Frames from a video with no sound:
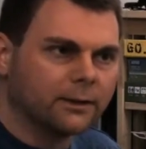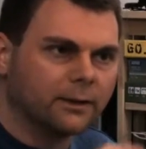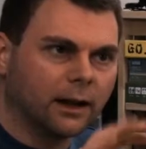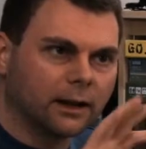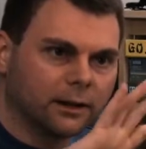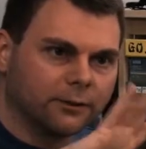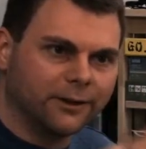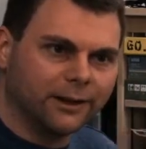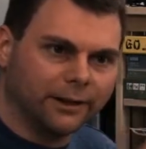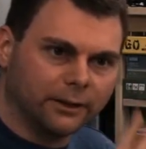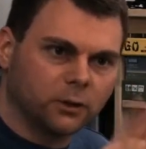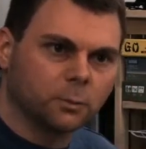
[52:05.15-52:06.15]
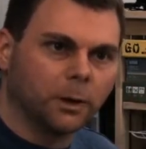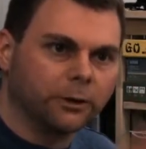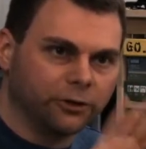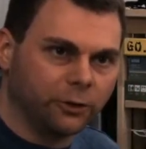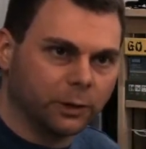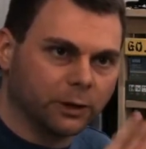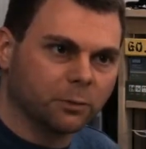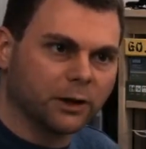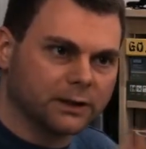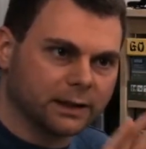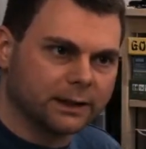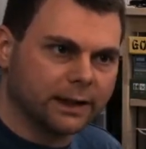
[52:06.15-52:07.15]
it's not going to feel as spongy when you're
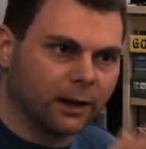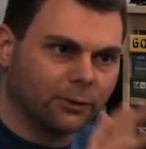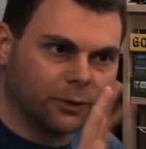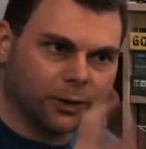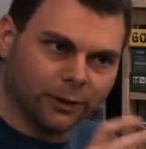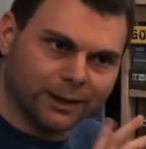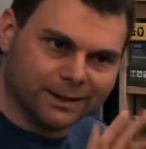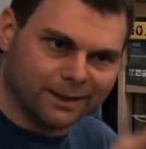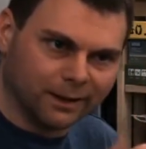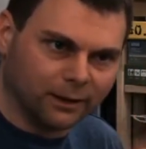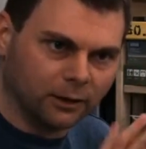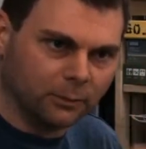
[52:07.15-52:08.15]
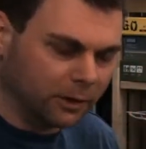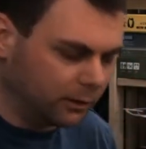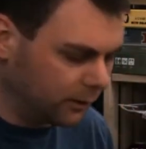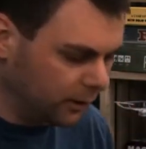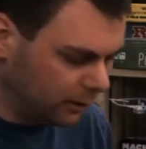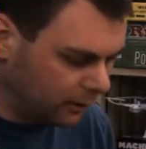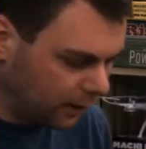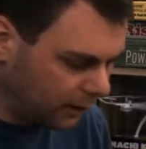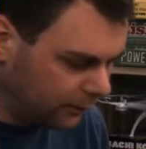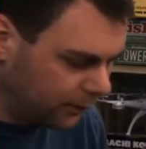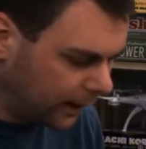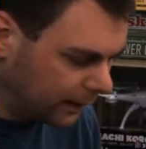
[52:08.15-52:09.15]
pressing it down, so there is a little bit of a
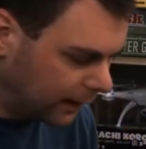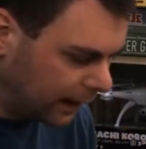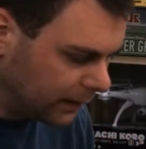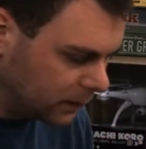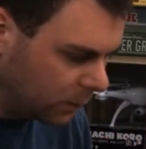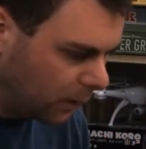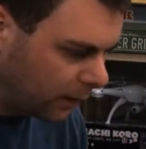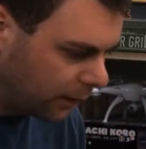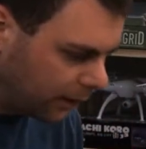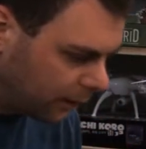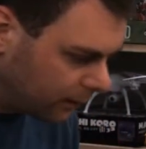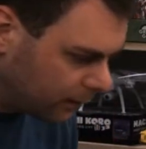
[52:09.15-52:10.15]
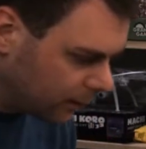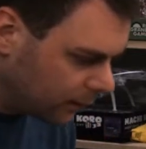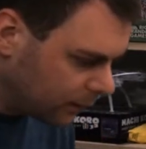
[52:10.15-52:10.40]
fine line to walk there.